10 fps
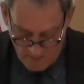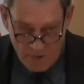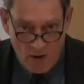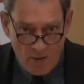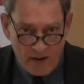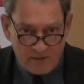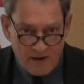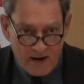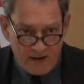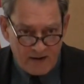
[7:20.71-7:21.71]
Poe had
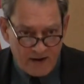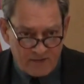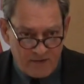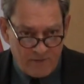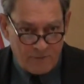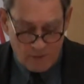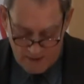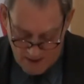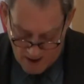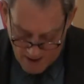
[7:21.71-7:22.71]
died in
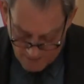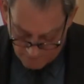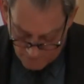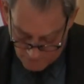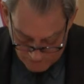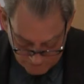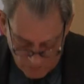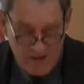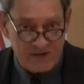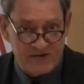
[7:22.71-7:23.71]
1849, of course,
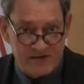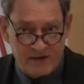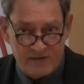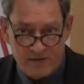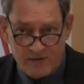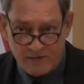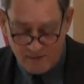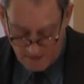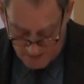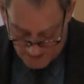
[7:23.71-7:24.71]
26 years
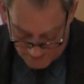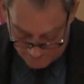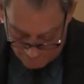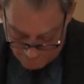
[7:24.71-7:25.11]
earlier.